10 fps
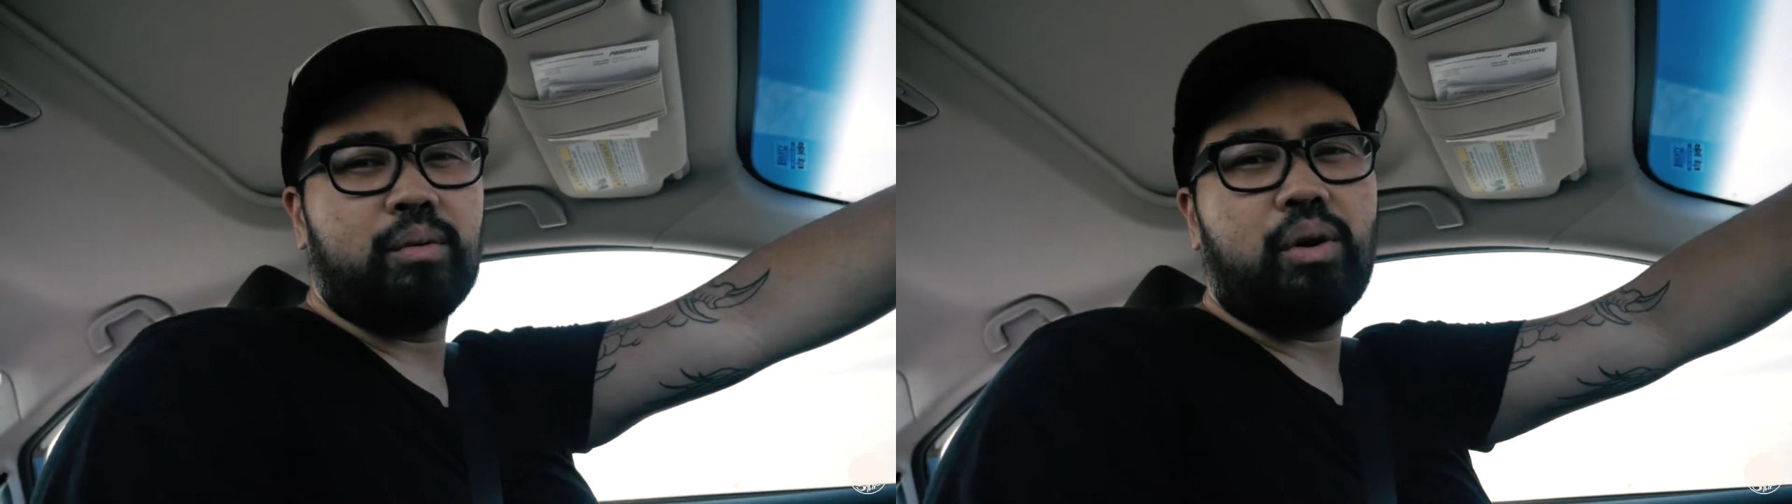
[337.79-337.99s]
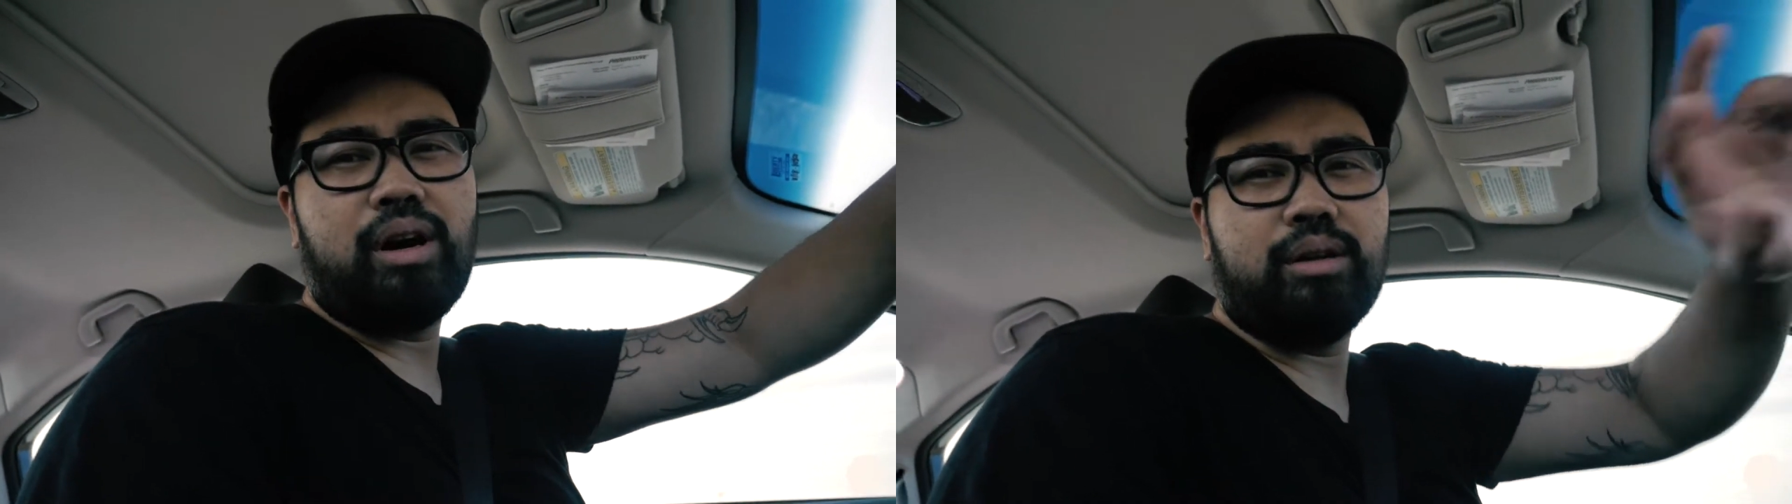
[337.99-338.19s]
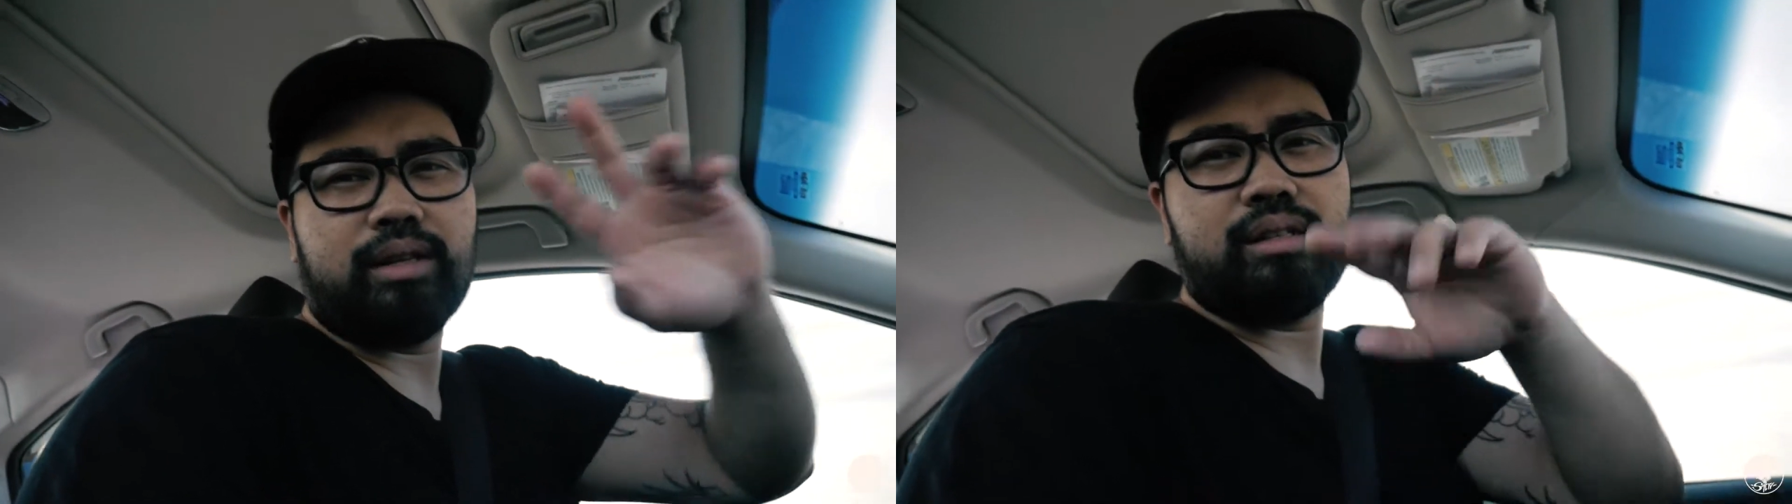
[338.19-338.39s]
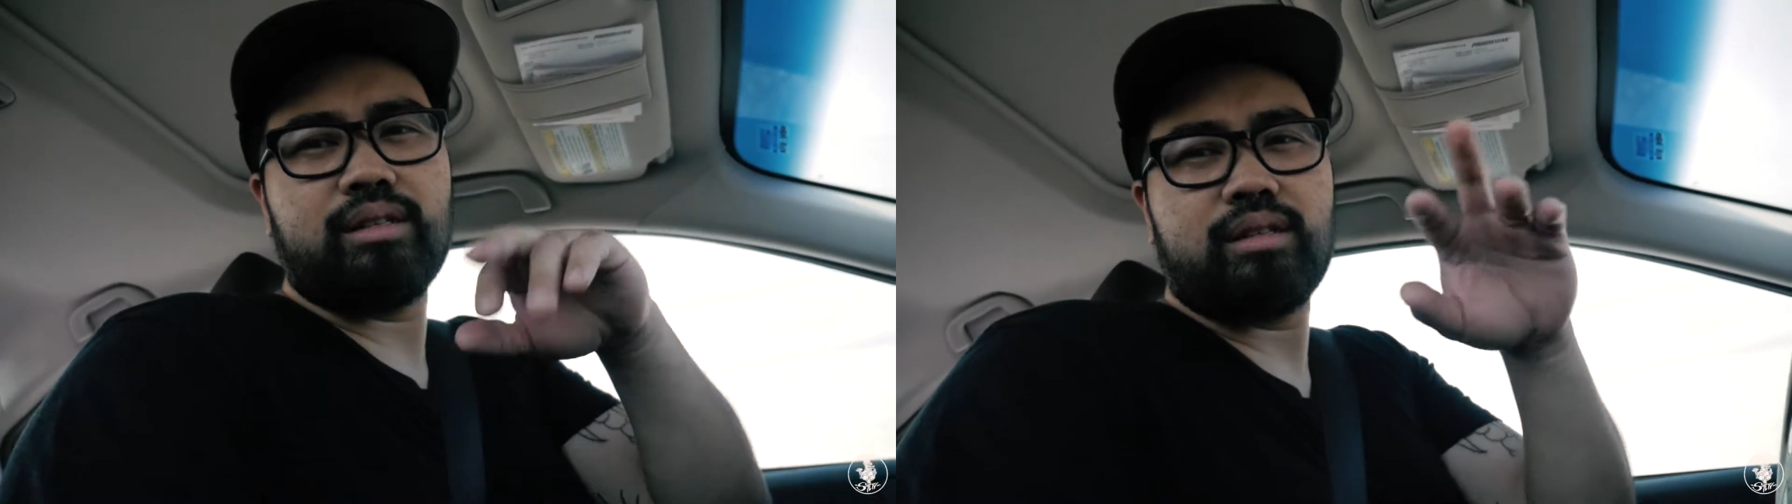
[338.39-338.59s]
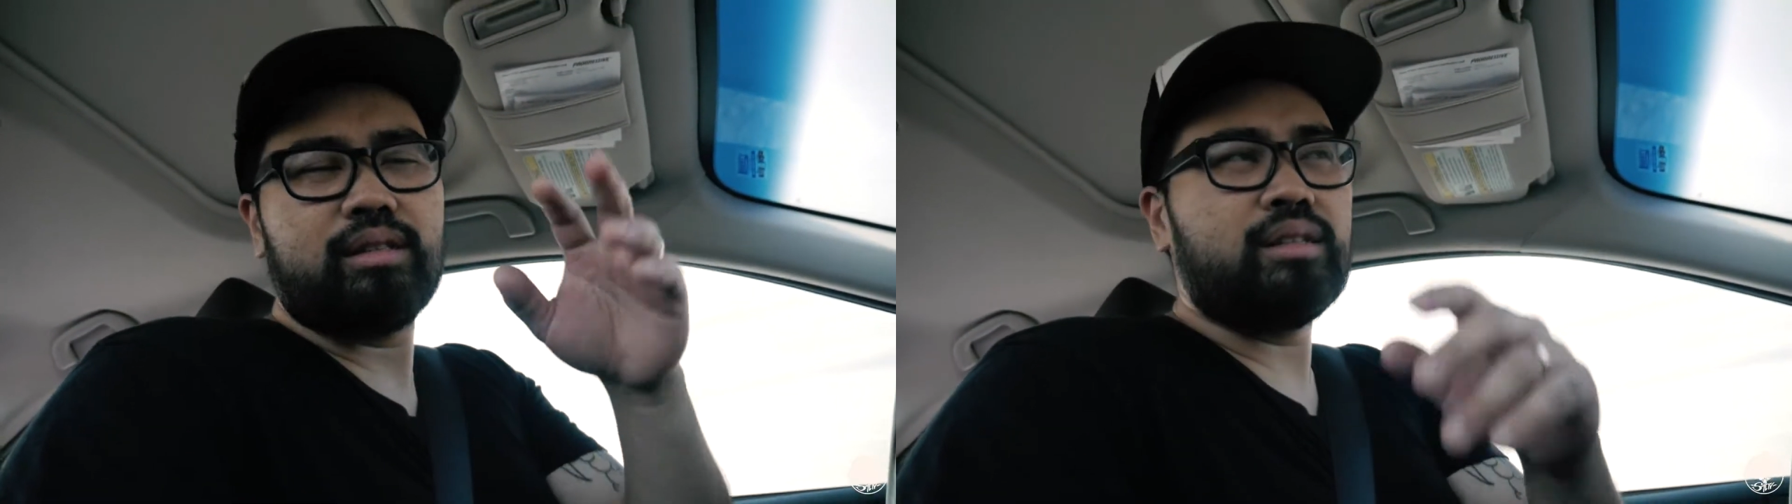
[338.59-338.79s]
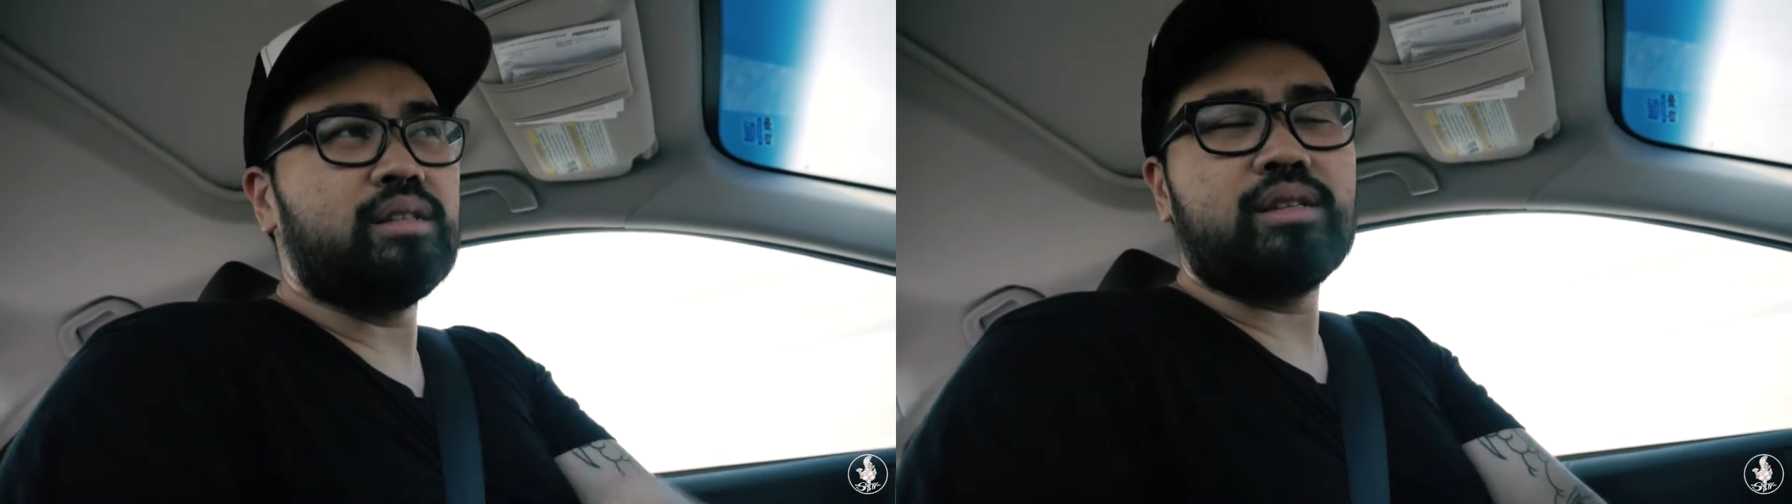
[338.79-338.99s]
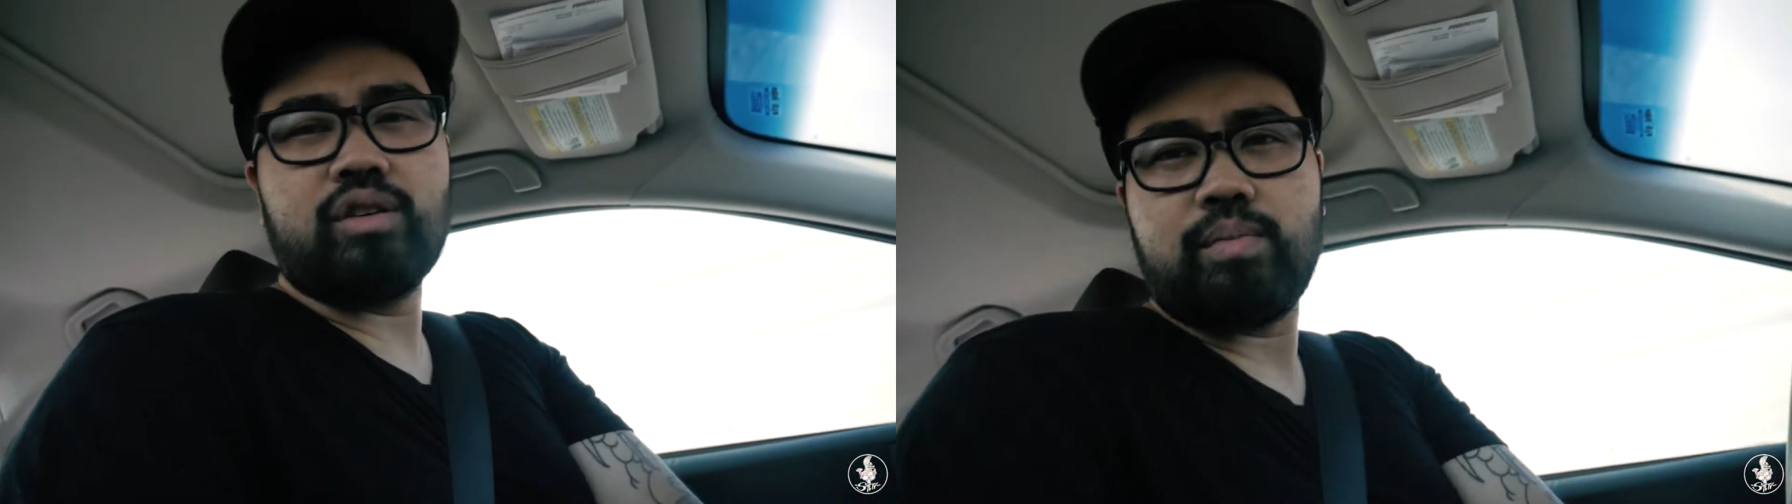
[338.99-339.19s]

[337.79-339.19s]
well, let's let's just go